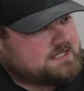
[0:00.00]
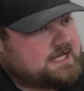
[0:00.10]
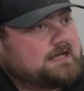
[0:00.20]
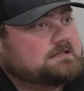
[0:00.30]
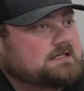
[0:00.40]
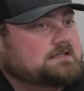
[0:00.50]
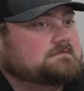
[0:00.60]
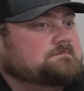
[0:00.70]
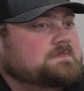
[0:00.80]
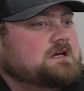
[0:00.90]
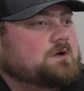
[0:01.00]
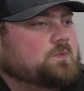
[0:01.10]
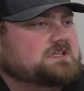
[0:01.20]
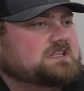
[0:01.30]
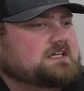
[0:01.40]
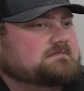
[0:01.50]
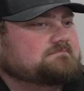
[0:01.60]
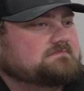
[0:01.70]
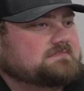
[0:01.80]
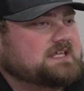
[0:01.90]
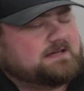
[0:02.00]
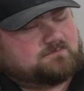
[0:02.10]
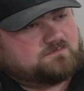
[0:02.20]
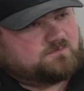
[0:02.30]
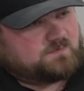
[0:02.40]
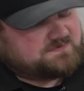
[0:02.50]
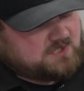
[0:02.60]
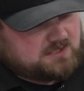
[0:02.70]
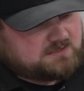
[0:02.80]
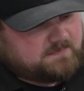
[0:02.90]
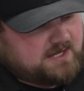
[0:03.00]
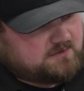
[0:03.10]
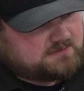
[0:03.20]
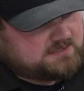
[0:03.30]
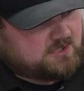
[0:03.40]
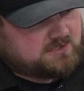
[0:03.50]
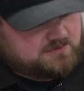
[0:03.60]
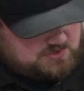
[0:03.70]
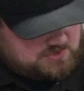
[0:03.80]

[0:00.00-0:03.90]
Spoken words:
Yeah, and one thing that we've talked about on